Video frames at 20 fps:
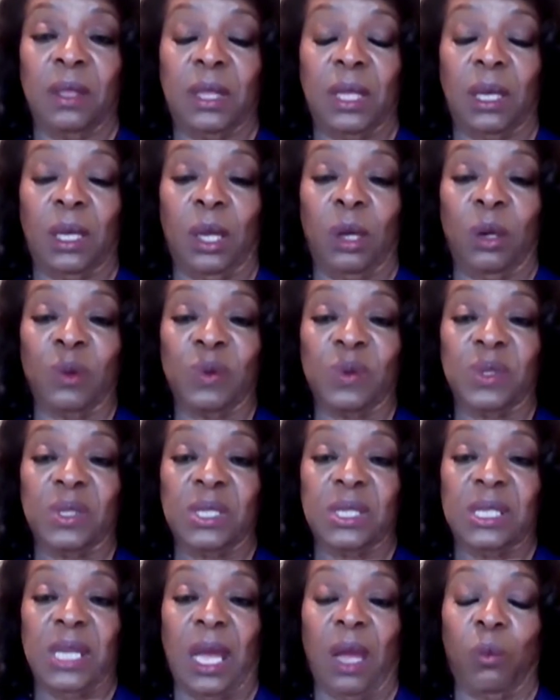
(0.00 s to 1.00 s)
the
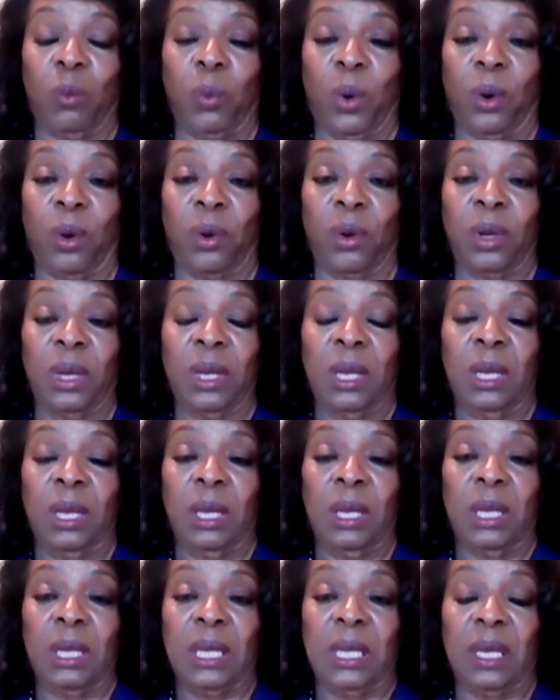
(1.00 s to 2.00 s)
loans that were
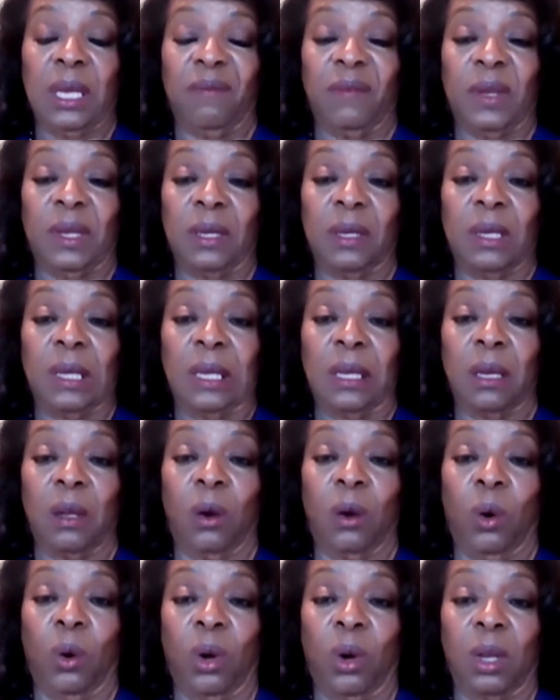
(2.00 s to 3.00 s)
given
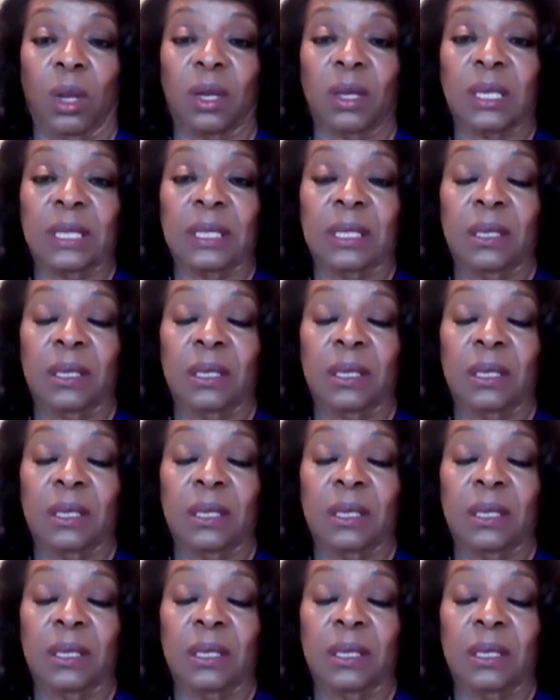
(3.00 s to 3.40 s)
or